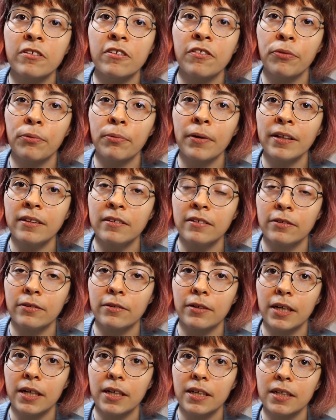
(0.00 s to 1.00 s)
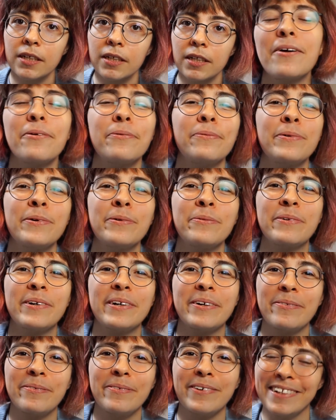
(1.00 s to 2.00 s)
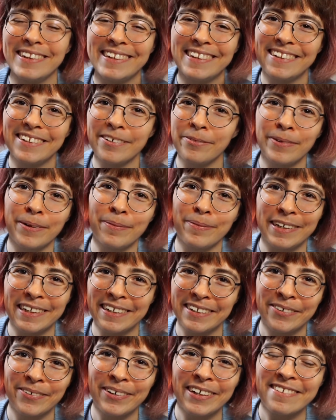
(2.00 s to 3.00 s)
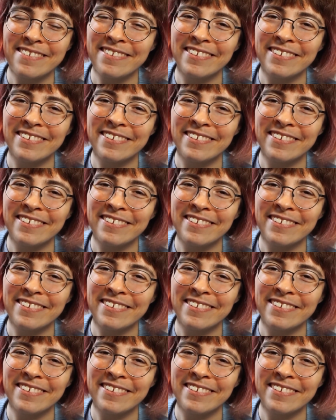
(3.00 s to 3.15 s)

a threat to it. We wouldn't want the women in quiz